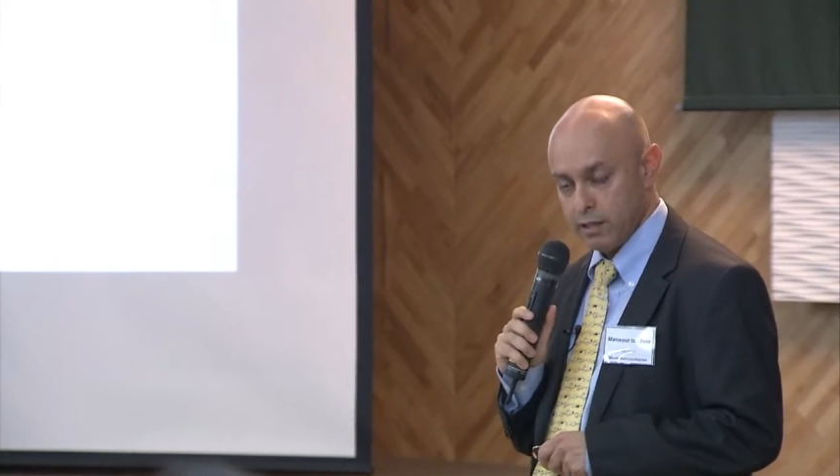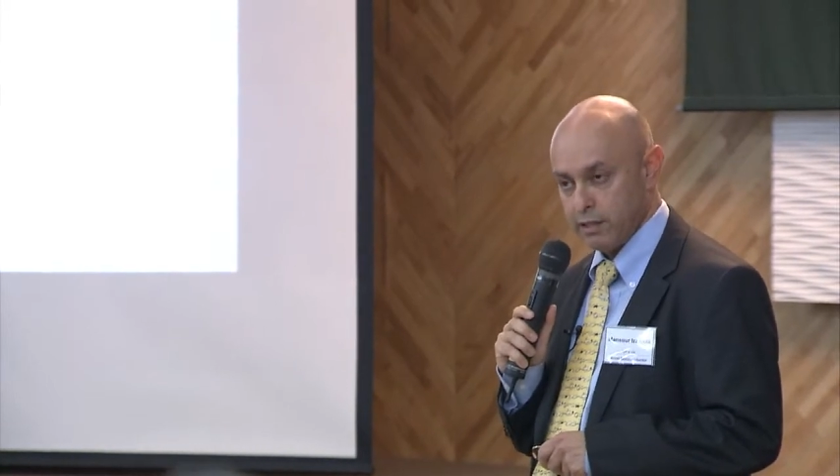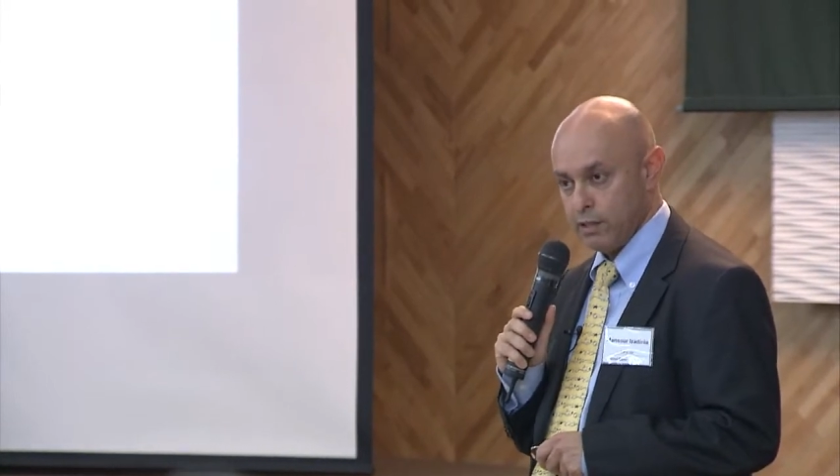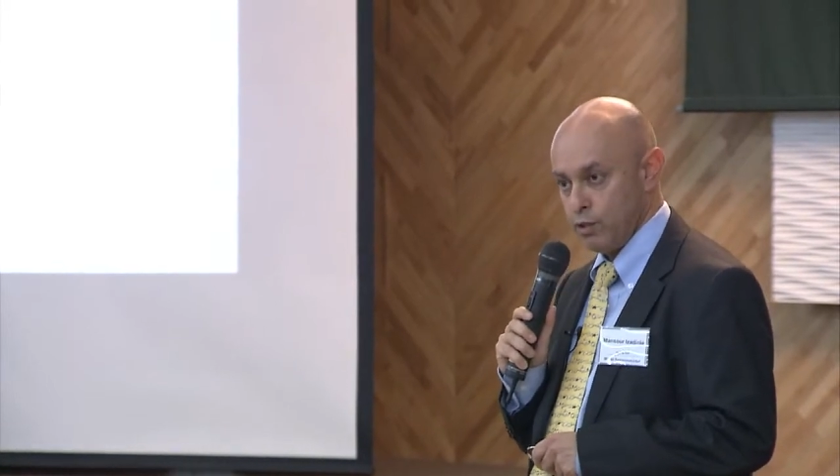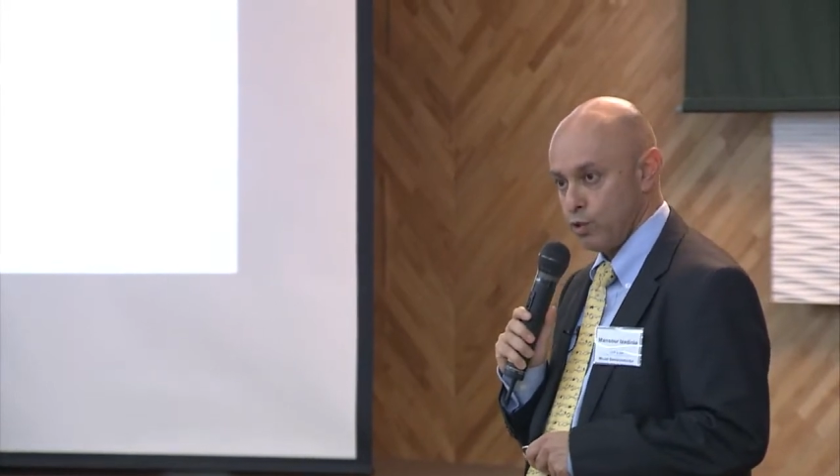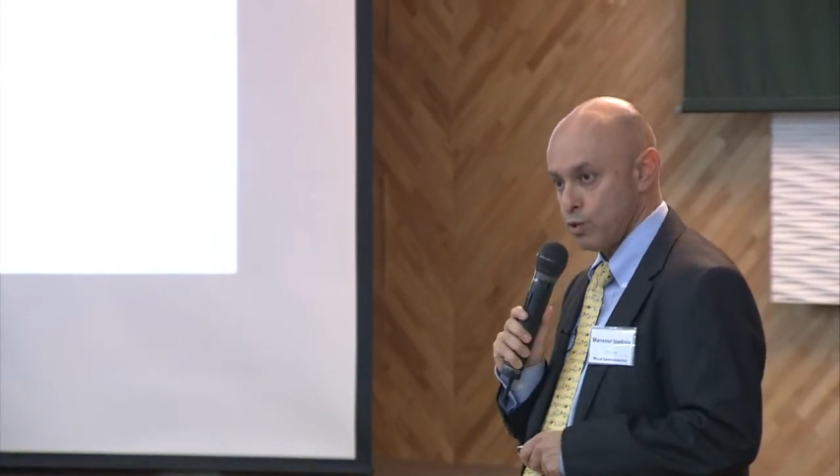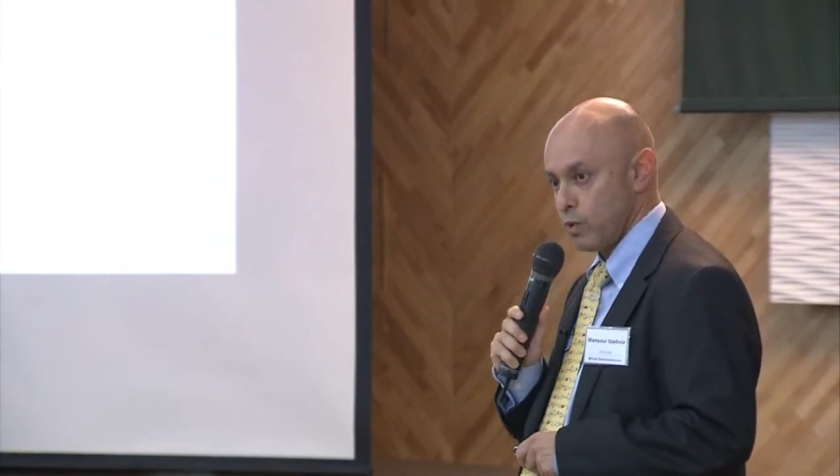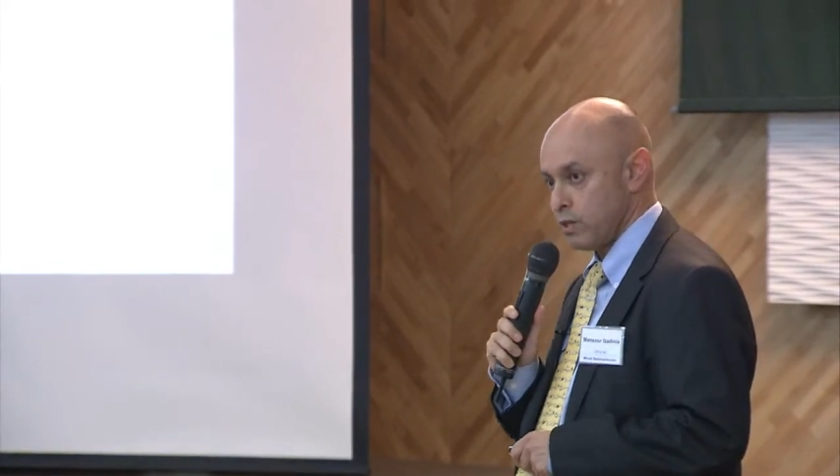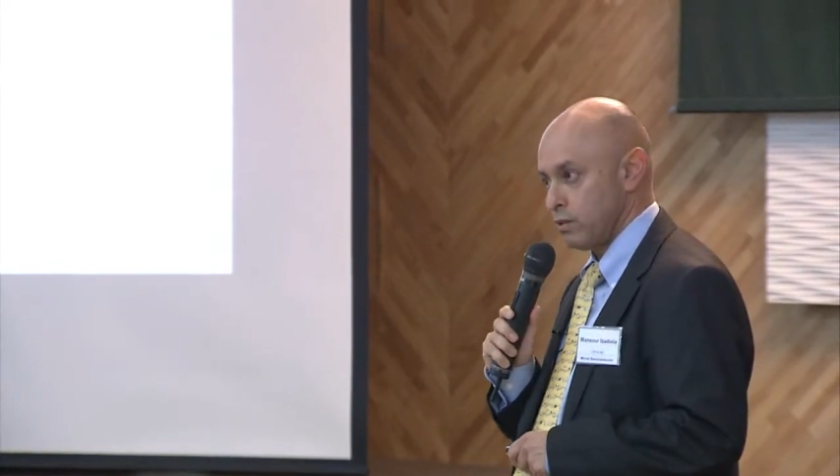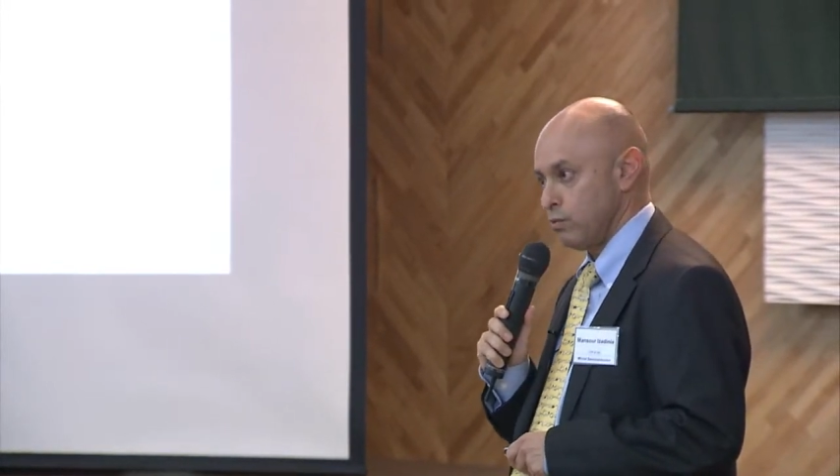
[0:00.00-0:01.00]
It knows
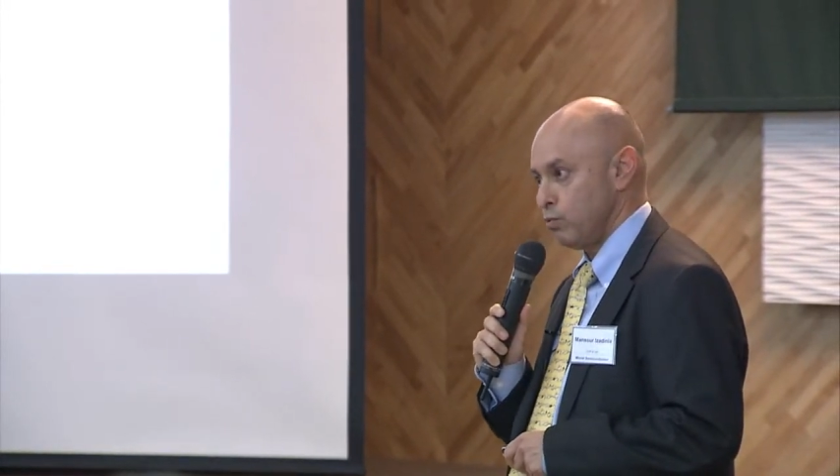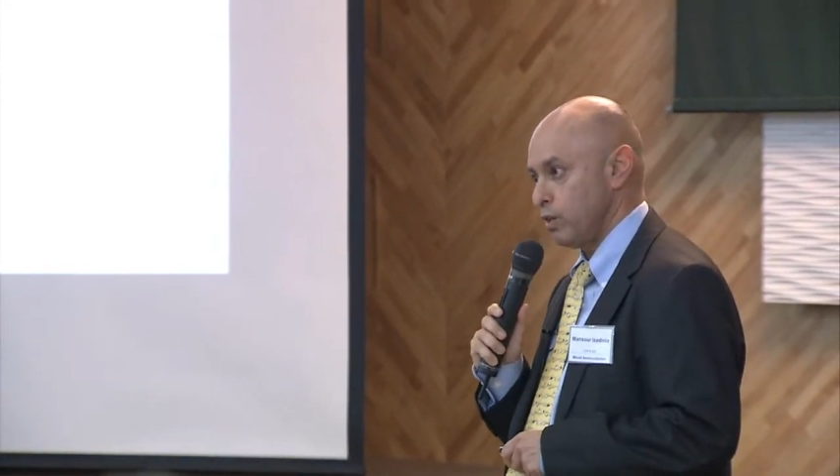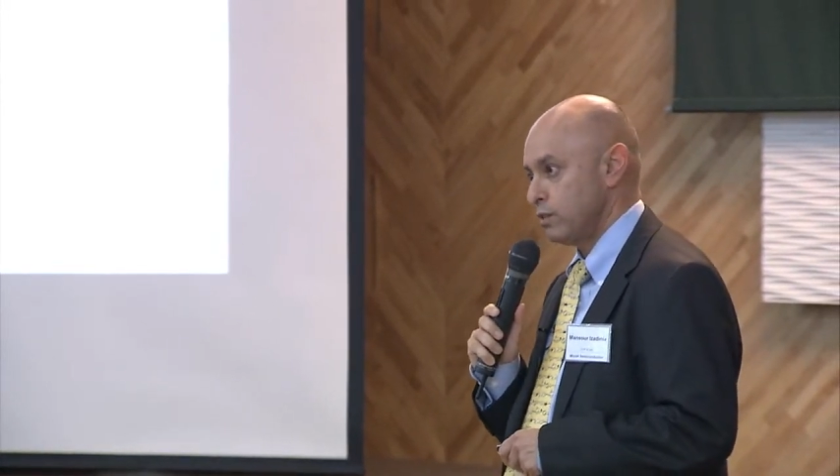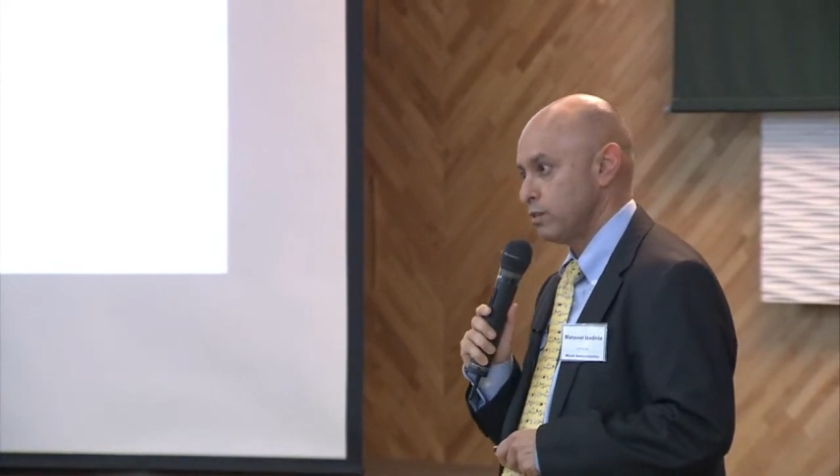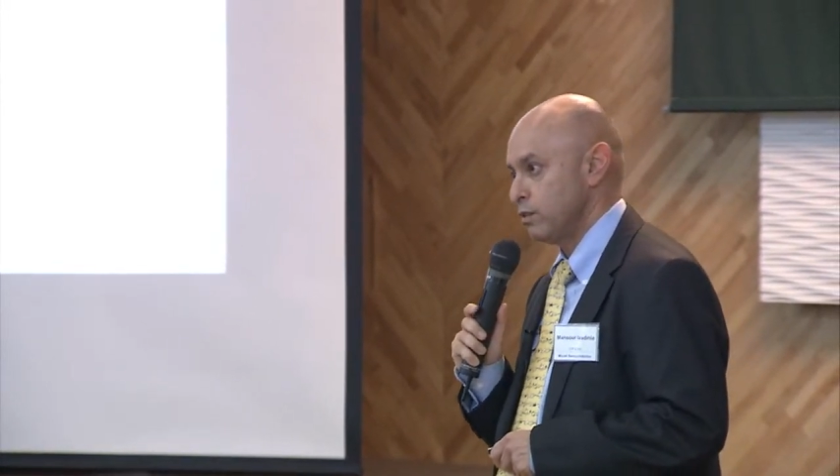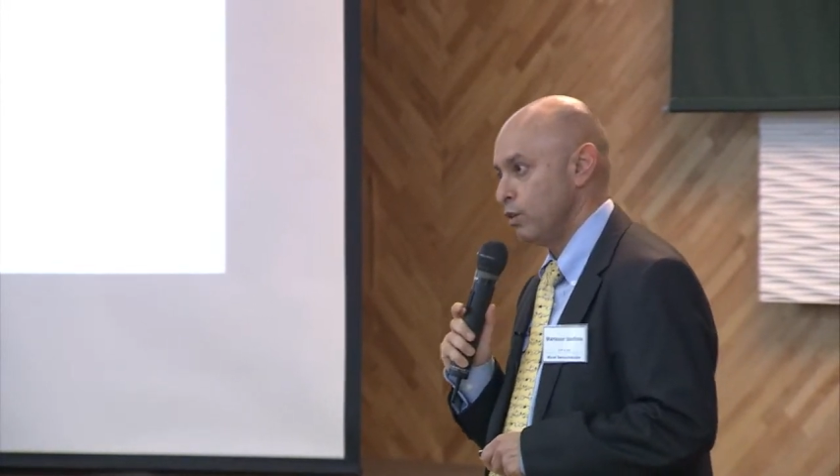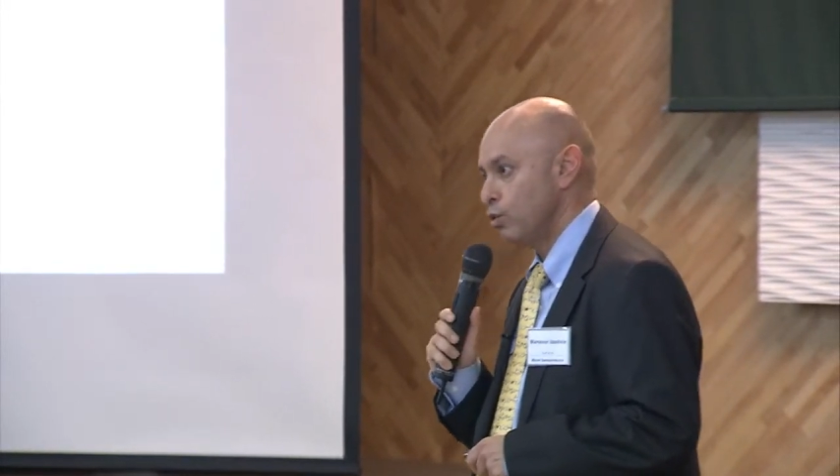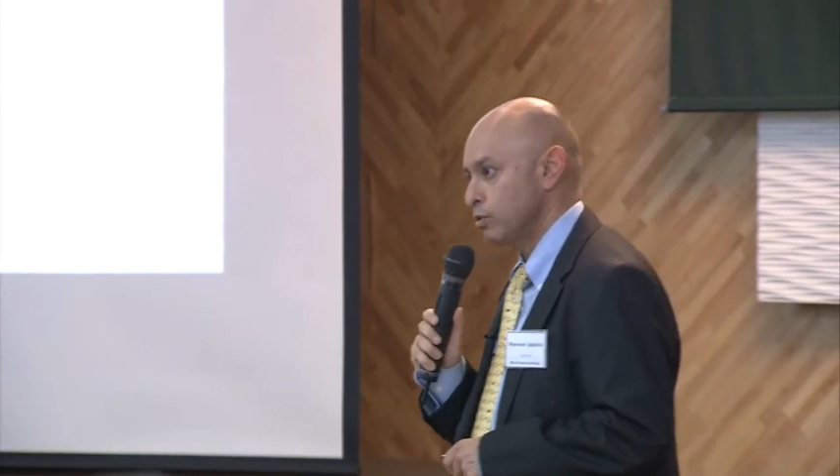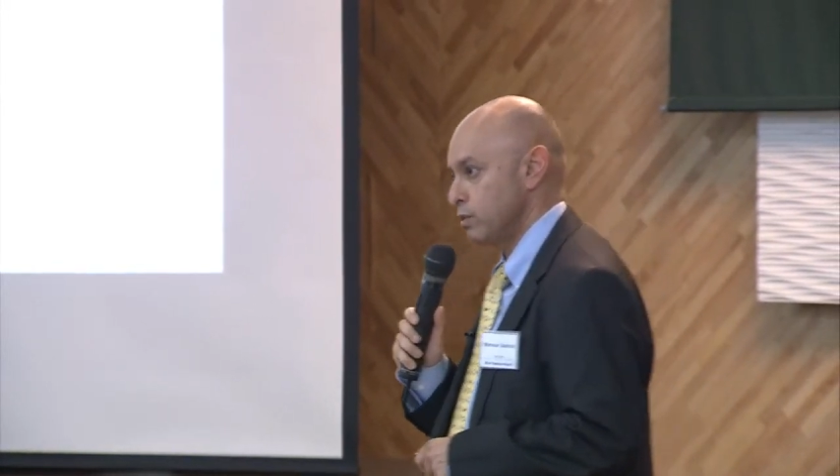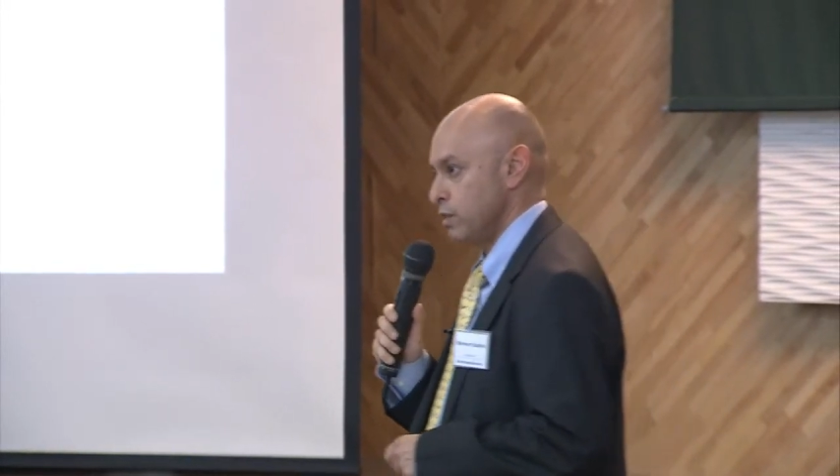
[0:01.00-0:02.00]
what
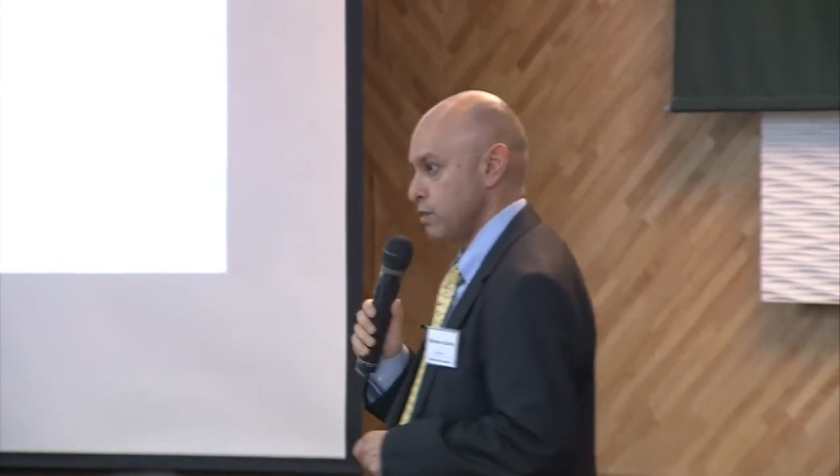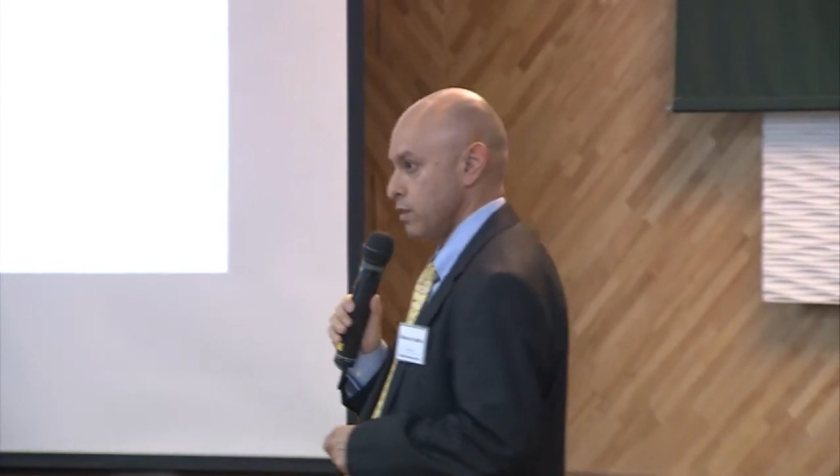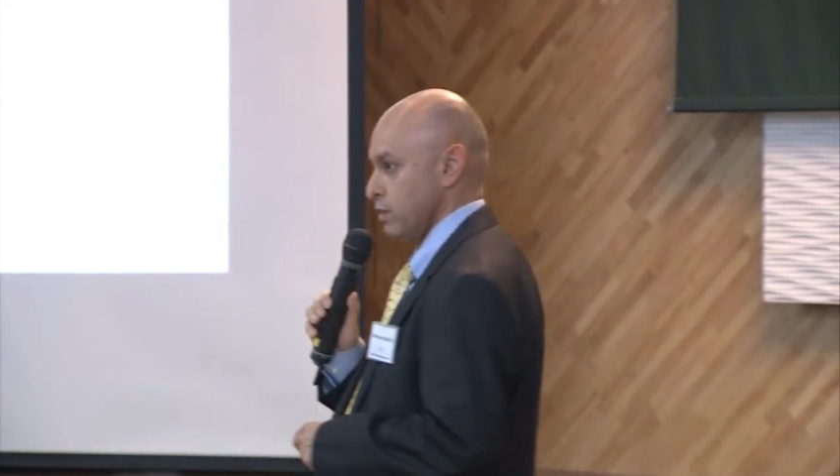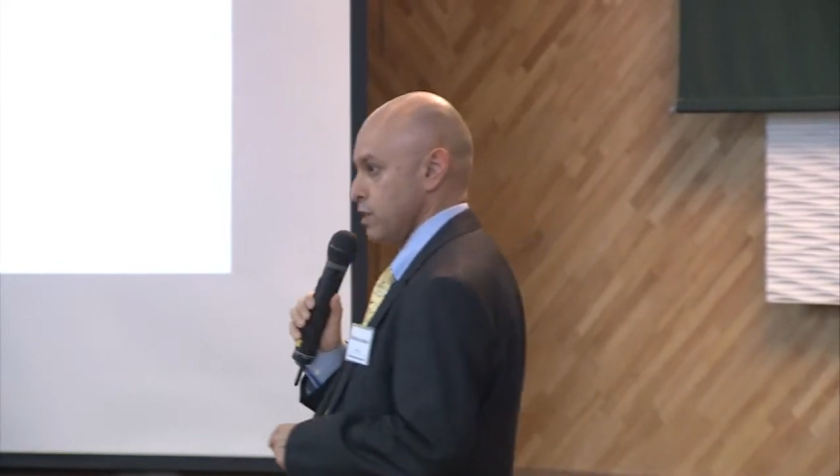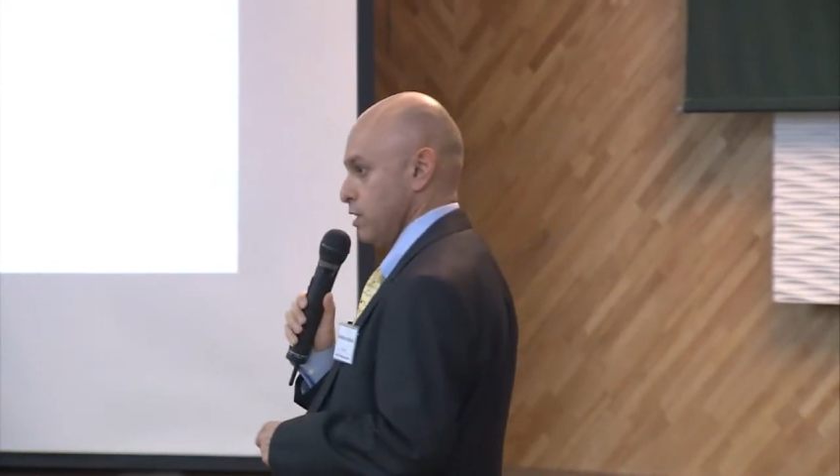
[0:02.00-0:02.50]
load it